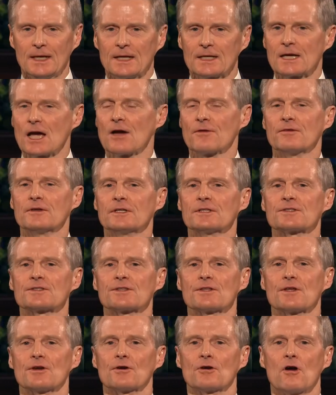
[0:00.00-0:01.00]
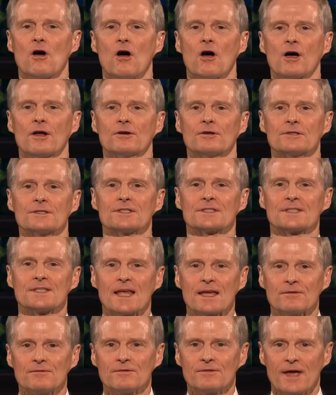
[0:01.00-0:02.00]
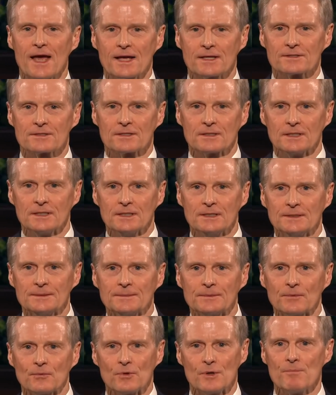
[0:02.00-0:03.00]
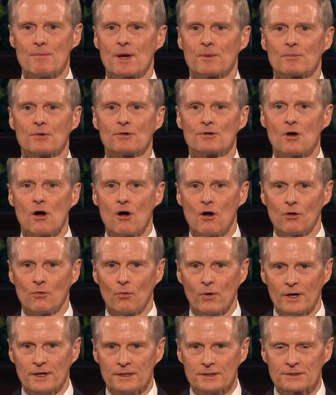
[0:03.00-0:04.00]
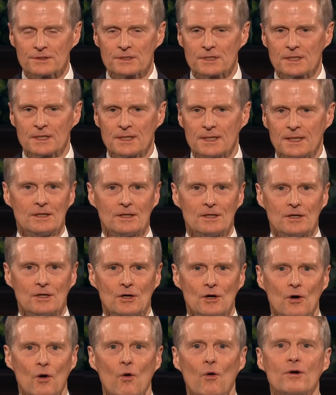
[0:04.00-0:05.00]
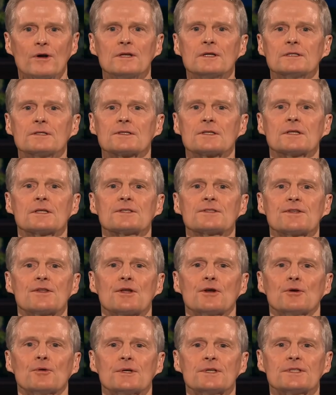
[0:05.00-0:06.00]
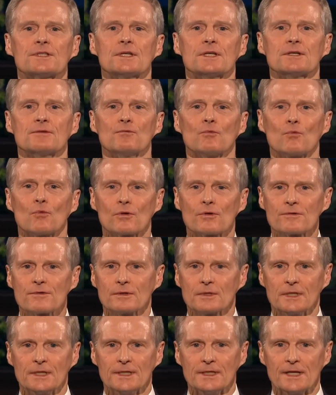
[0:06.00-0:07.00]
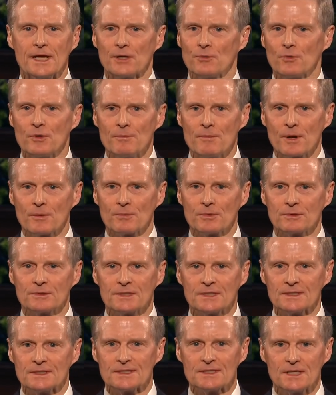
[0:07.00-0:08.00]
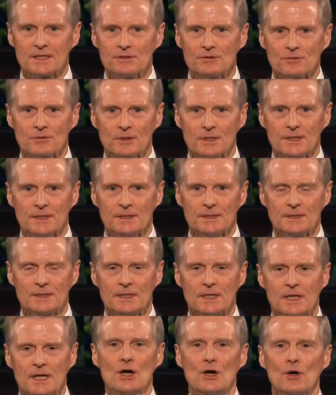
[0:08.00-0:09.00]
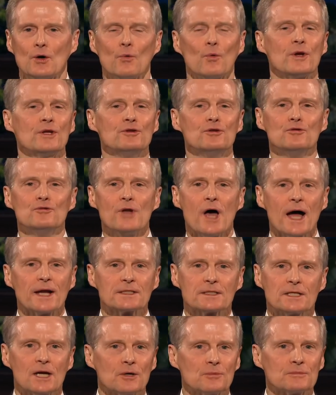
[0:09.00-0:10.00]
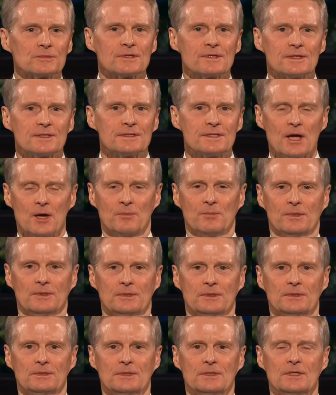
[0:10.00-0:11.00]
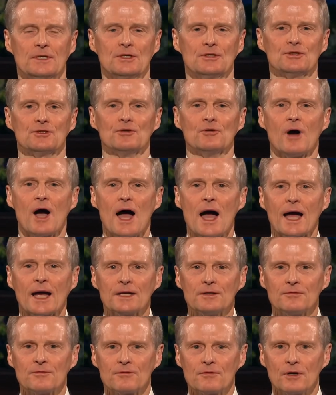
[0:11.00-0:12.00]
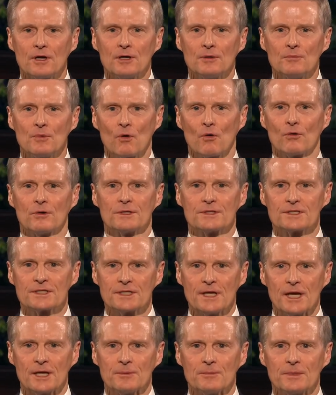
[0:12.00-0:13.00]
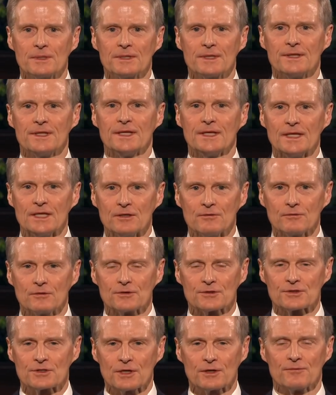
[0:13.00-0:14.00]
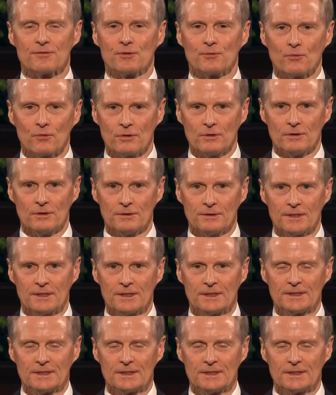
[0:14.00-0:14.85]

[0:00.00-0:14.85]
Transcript: Covenants that are honored steadfastly remembered always. Ordinances that are received worthily and remembered continually. We do not come to the temple to hide from or escape the evils of the world.